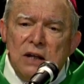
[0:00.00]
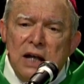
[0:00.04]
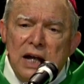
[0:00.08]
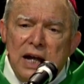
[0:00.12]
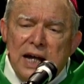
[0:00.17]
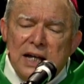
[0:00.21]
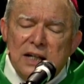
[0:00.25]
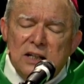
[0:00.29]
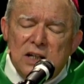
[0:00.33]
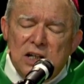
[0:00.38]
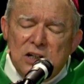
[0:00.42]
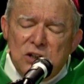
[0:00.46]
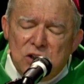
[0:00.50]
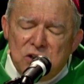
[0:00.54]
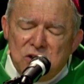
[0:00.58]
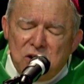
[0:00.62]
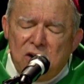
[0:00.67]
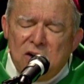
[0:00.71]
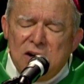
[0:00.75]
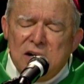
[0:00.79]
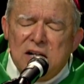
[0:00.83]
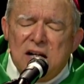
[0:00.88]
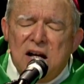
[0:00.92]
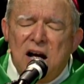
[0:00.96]
and, and
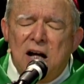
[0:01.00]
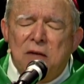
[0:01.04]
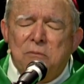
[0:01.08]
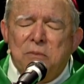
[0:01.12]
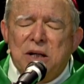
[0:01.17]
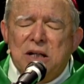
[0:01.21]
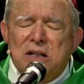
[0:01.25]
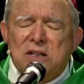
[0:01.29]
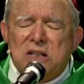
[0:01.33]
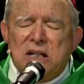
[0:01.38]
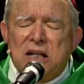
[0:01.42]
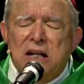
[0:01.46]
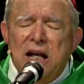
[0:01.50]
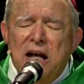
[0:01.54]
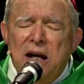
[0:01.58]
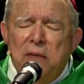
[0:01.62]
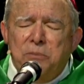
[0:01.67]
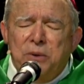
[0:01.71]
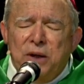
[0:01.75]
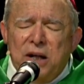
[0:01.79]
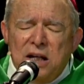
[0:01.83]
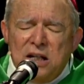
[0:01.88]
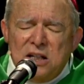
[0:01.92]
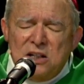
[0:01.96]
shortcomings and
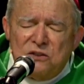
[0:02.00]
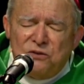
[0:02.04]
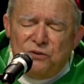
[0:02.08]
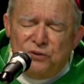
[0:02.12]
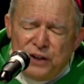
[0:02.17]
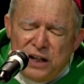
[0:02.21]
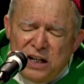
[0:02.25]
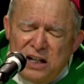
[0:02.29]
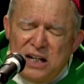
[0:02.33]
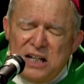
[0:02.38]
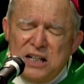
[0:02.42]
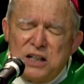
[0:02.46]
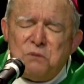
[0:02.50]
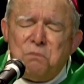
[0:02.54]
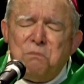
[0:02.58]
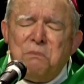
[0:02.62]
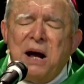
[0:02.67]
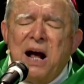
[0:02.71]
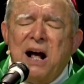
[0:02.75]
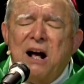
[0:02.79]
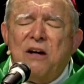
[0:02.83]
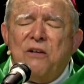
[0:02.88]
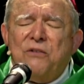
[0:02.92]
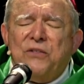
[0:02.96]
putting his foot in his
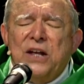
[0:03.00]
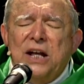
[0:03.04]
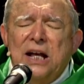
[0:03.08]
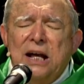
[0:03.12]
mouth.